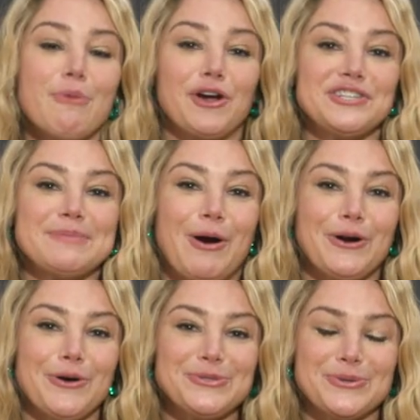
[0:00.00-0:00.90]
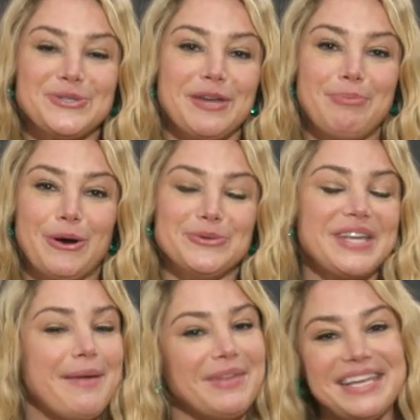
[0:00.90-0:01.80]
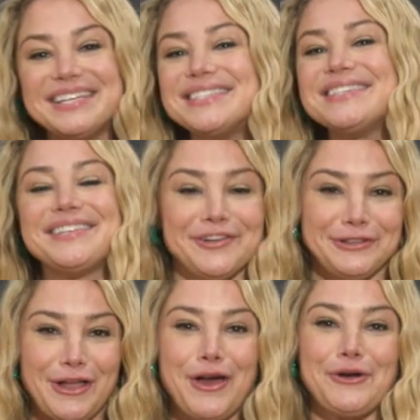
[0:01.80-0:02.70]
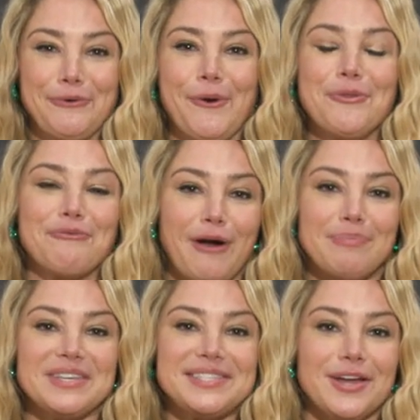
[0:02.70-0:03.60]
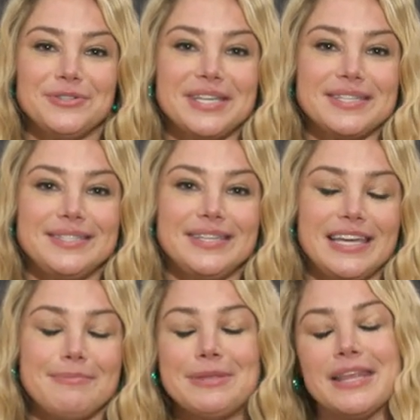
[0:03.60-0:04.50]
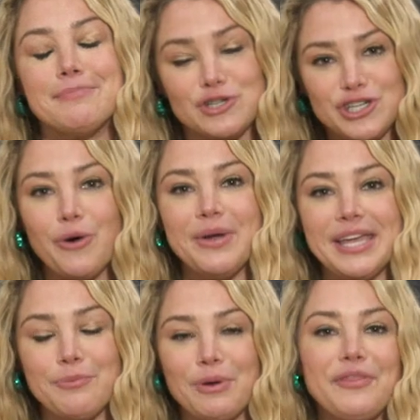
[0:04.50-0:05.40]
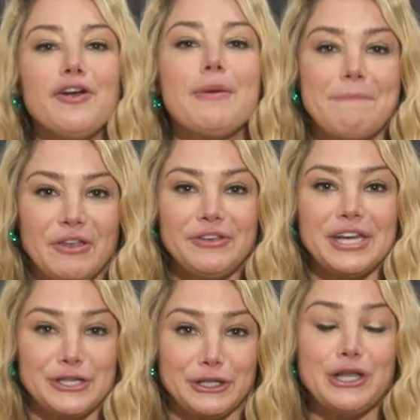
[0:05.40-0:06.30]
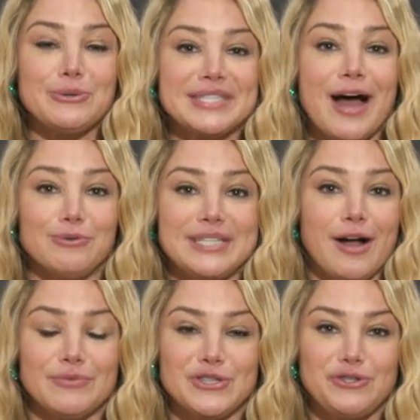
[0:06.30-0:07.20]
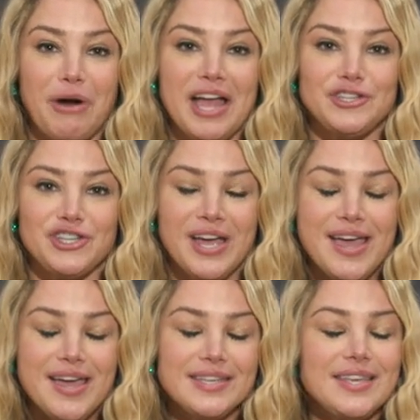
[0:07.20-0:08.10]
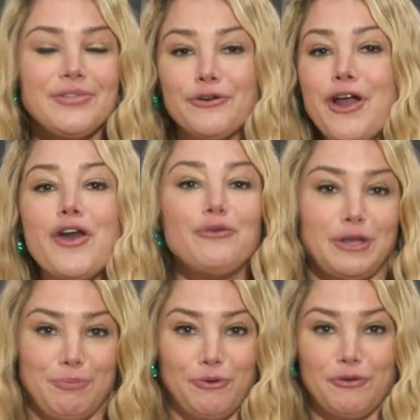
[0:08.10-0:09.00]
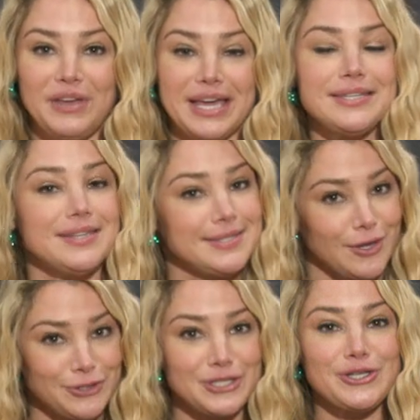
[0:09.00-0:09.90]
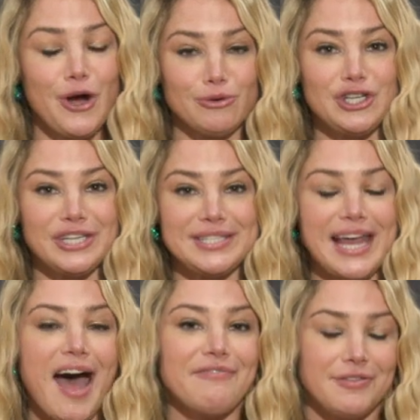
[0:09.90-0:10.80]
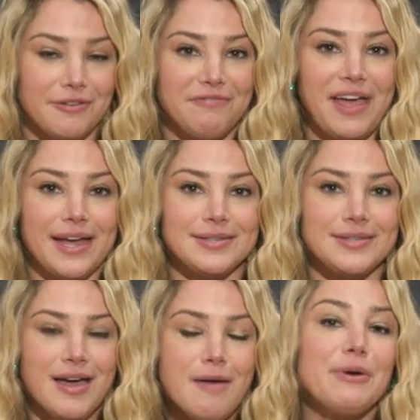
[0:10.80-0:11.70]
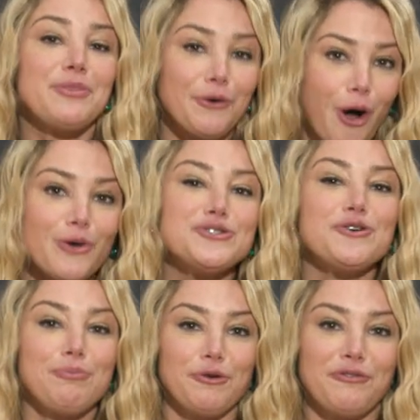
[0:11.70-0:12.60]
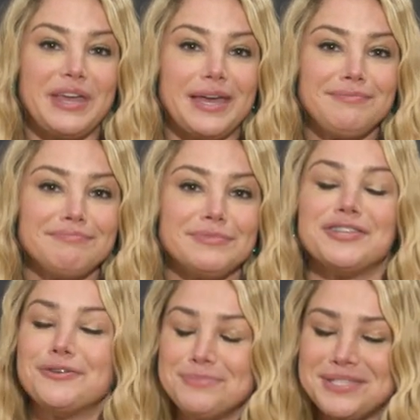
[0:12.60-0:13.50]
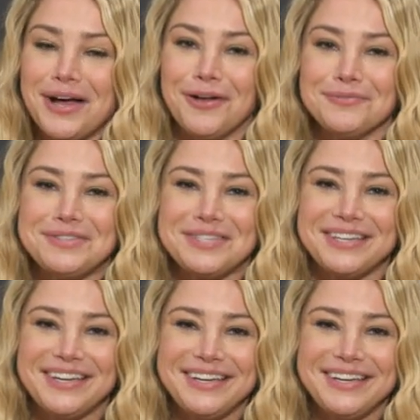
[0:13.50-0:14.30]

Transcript: Marcus Smart also said postgame that he's seen a lot of growth from this Celtics team and them showing it with their ability to close out down the stretch. He said they're not only proving it to the Celtics coaching staff and the fans, but they're also proving it to themselves.